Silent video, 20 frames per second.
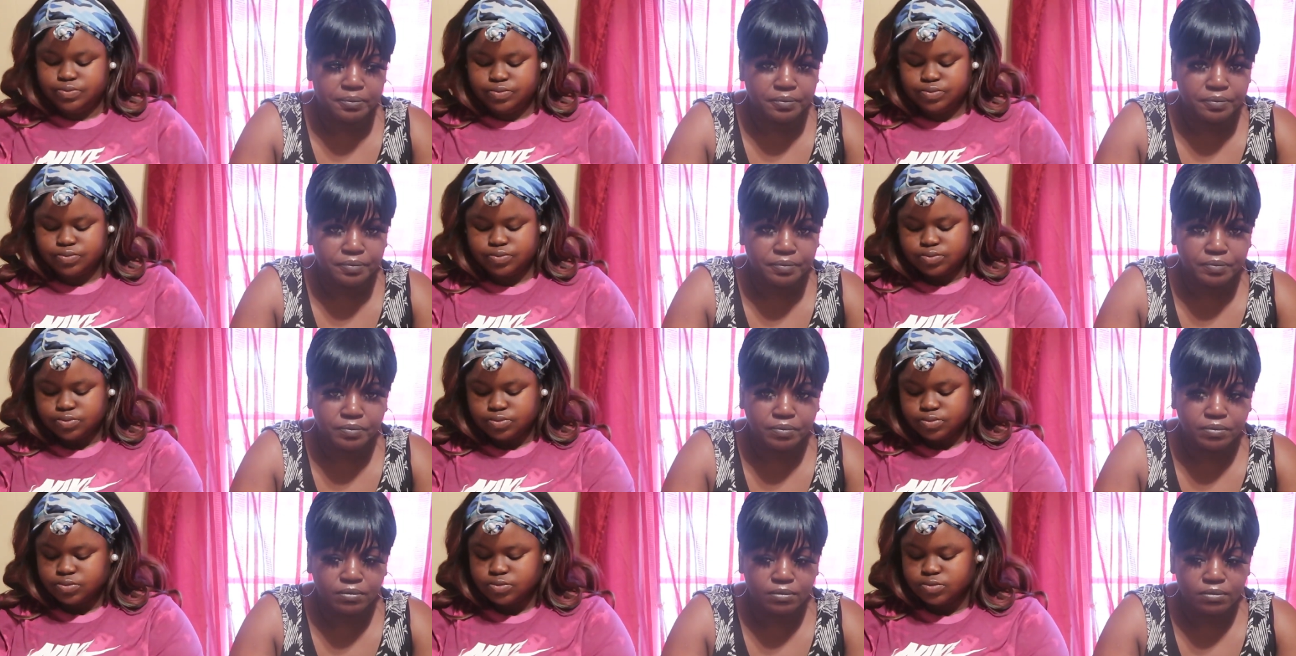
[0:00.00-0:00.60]

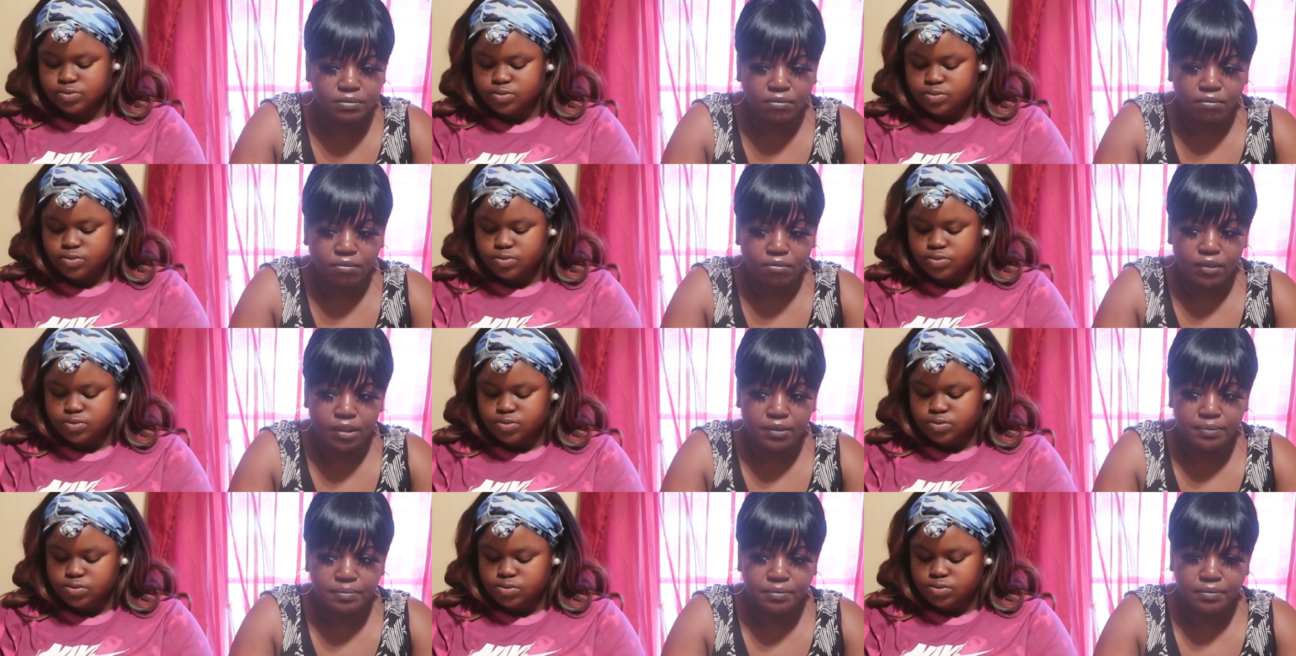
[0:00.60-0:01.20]

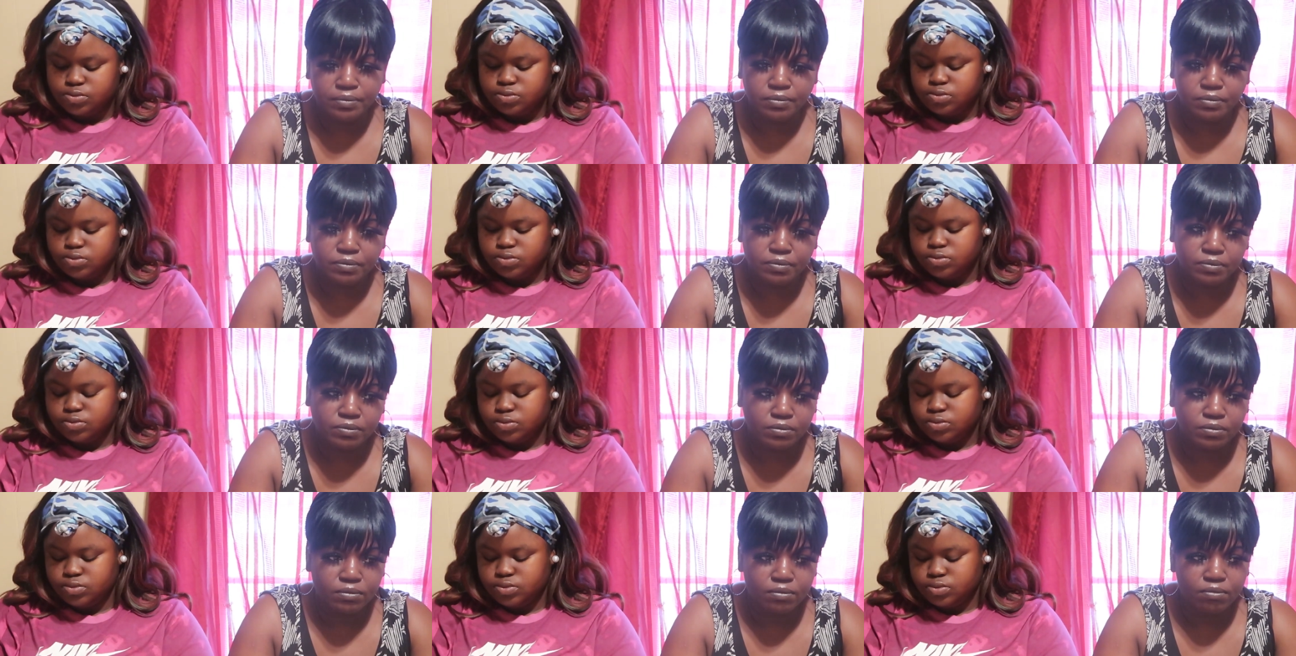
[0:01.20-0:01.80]

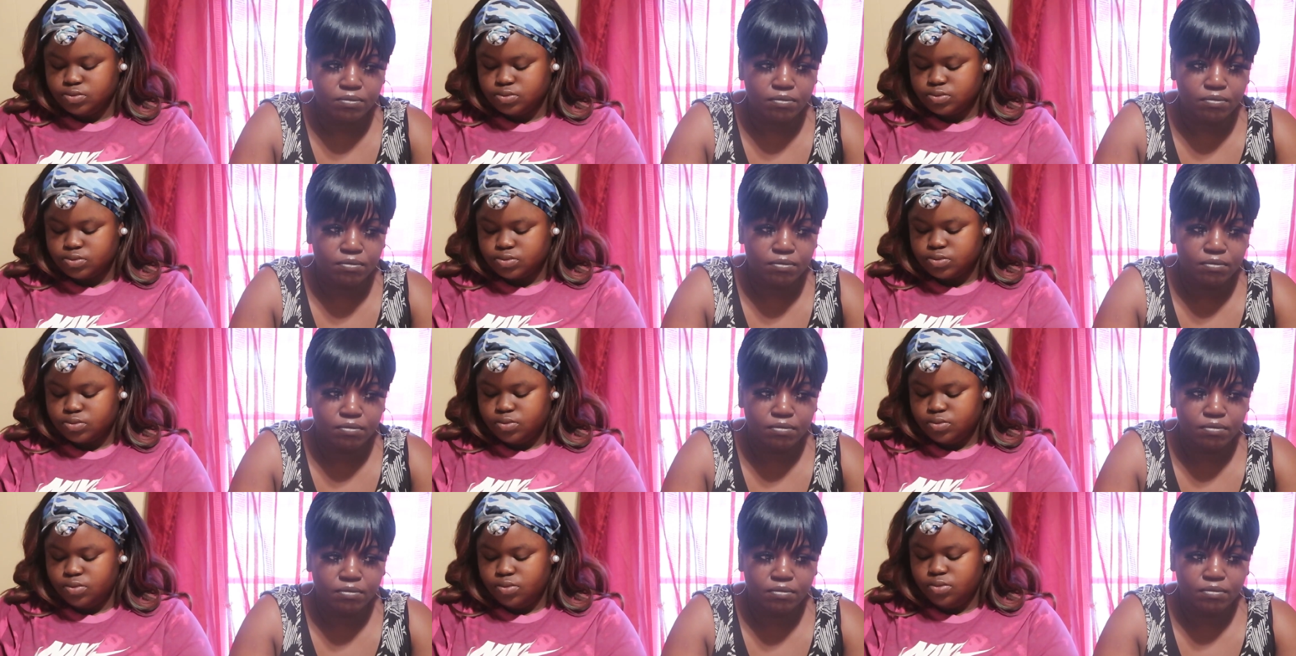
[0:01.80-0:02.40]

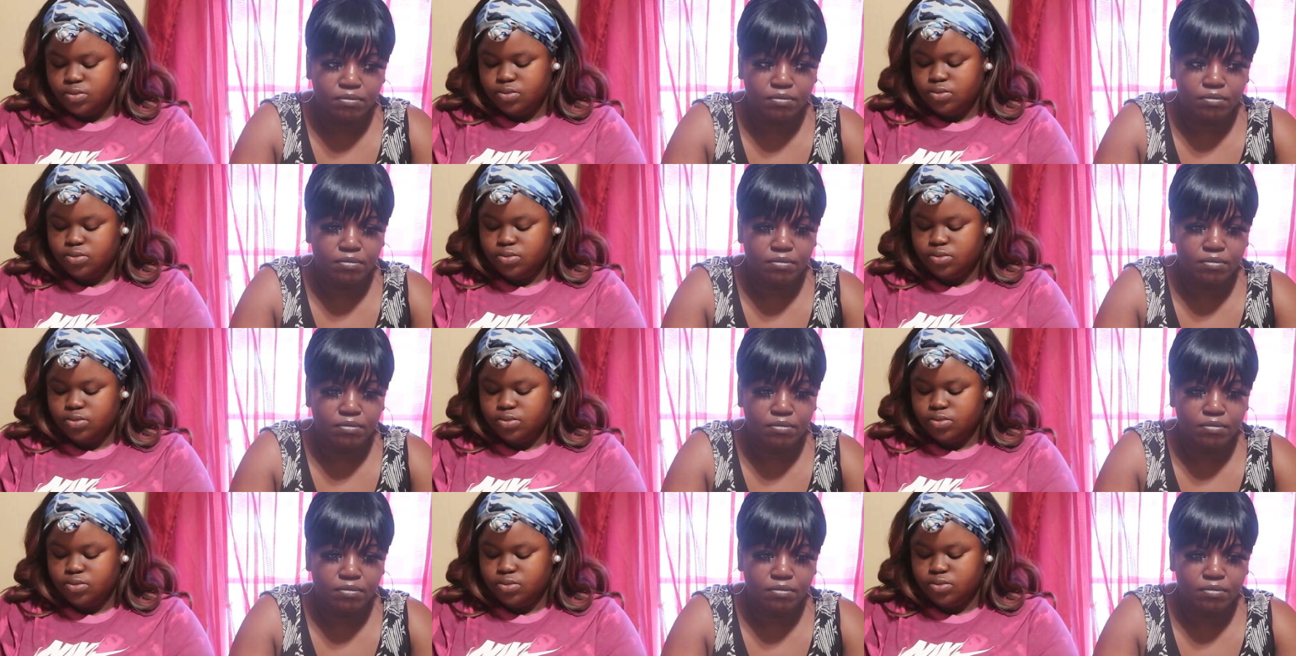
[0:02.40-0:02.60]
[no speech]